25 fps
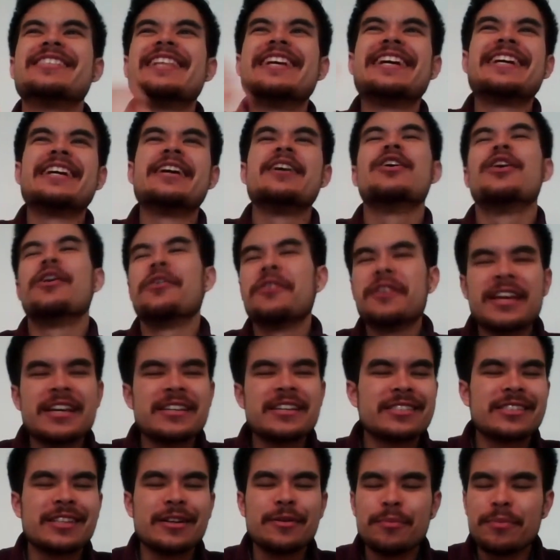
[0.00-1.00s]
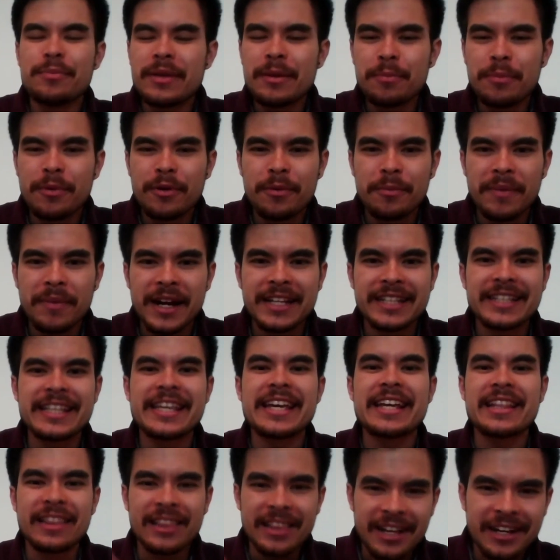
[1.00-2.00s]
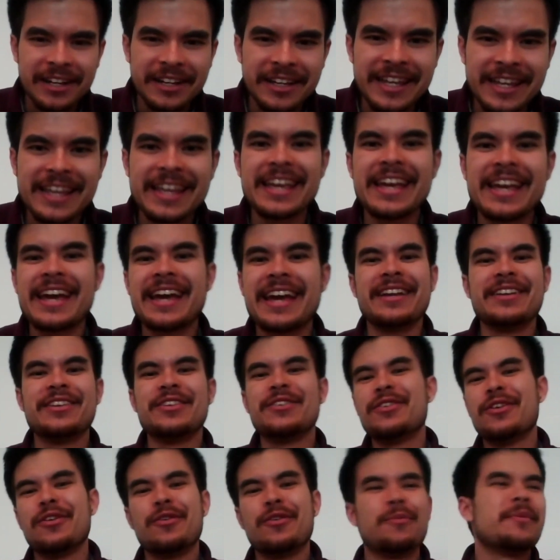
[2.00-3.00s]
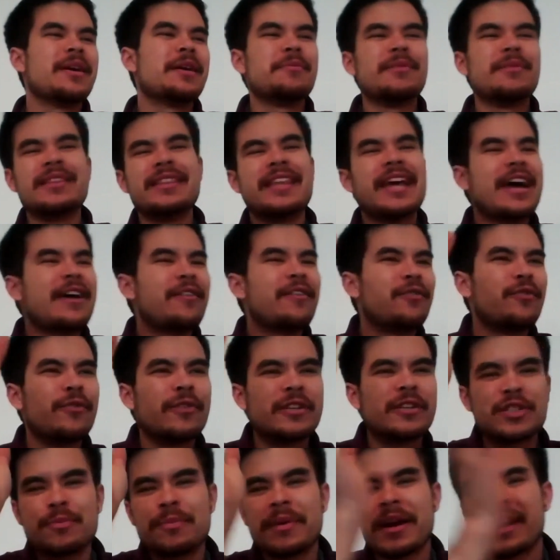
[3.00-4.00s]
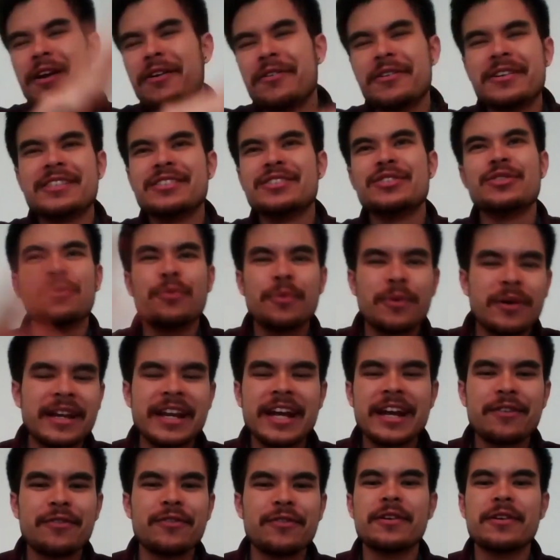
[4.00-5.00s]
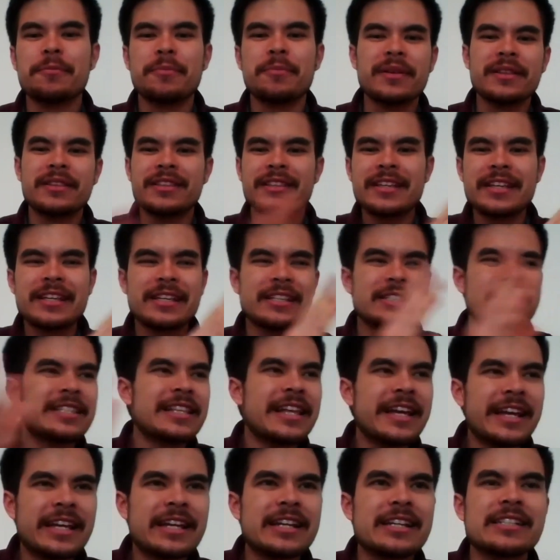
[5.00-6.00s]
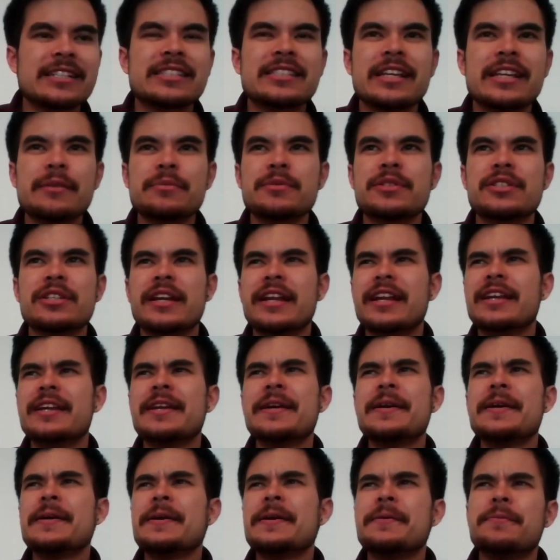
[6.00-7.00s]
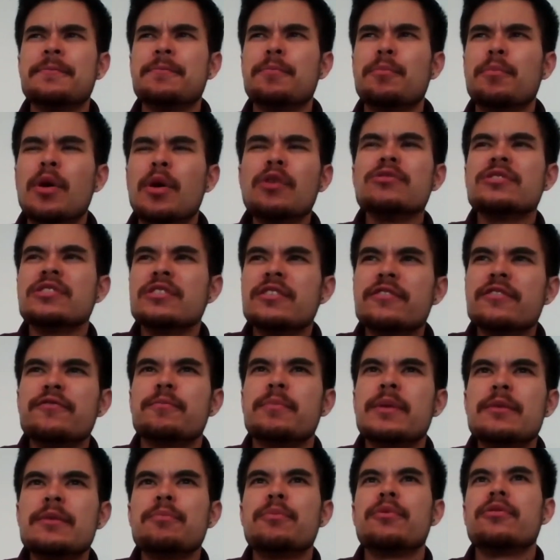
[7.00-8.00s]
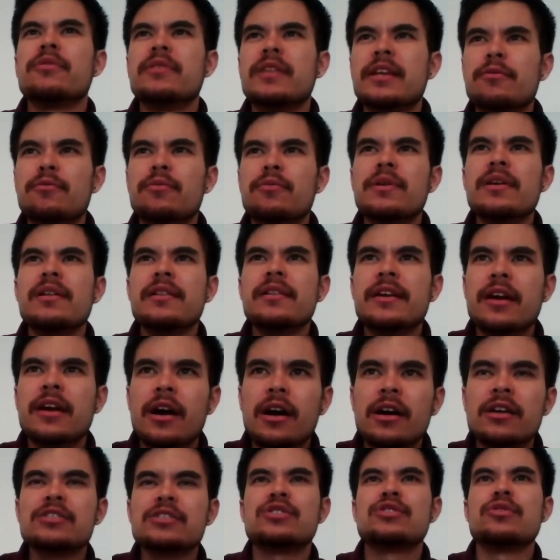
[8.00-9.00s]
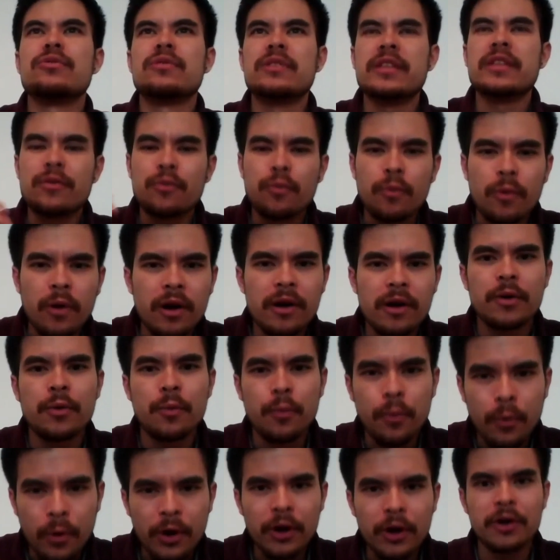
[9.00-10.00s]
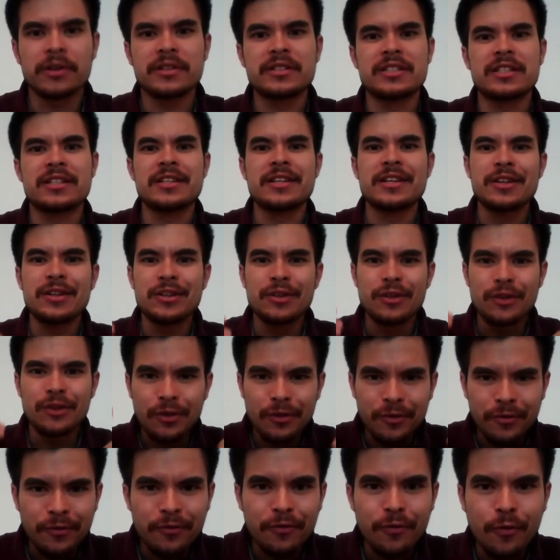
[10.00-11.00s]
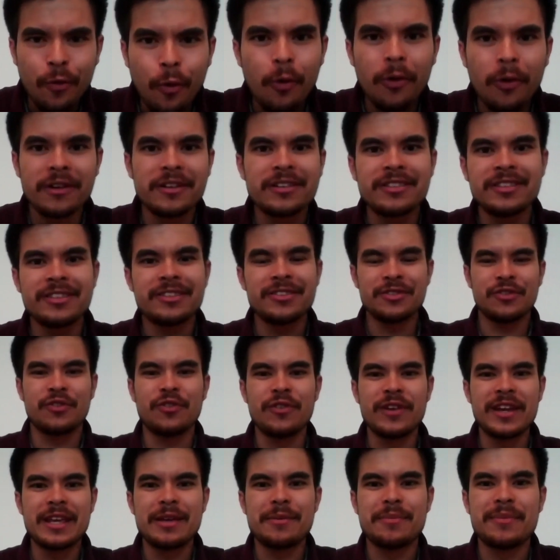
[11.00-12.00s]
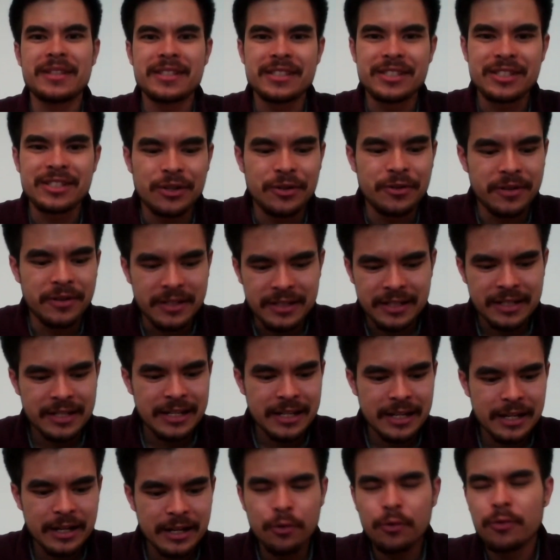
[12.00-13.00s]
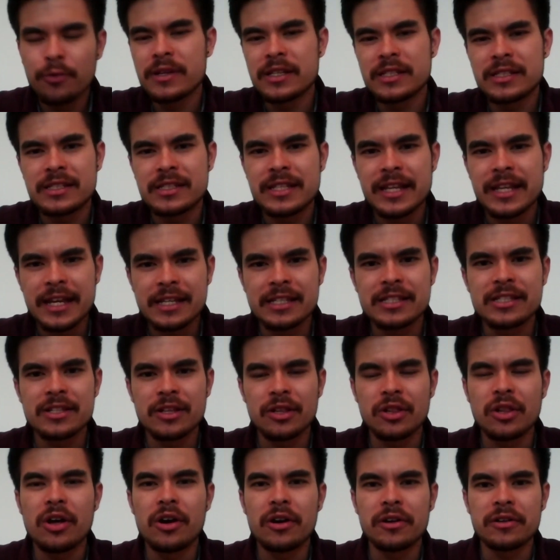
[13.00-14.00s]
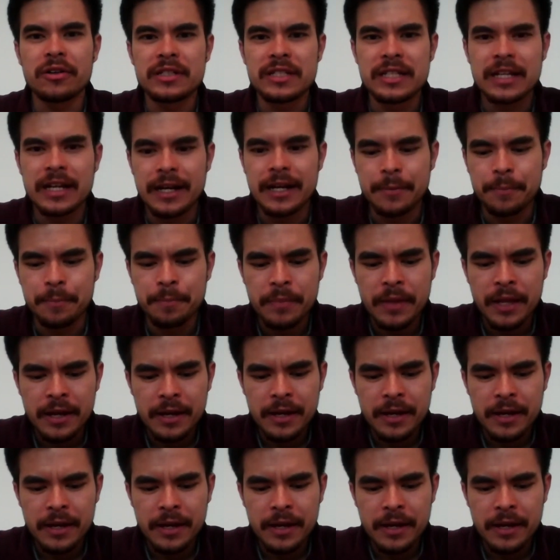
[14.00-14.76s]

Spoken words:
Like, okay, some people might get lucky, and maybe they have rich parents or whatever. But it's like an exception, and most of people, they really hustled and worked for their dream, and so it always takes a longer time.